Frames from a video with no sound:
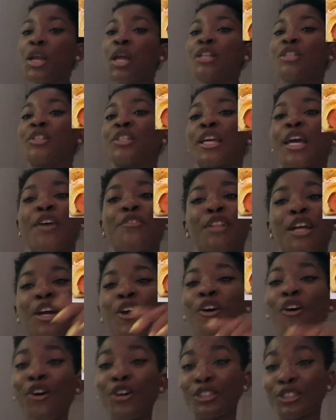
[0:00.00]
so they have like
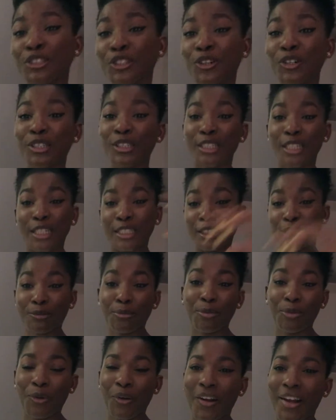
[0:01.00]
hot dogs in the
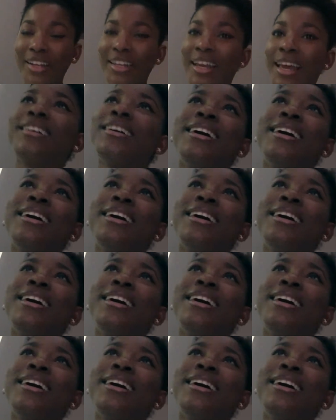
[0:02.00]
bread.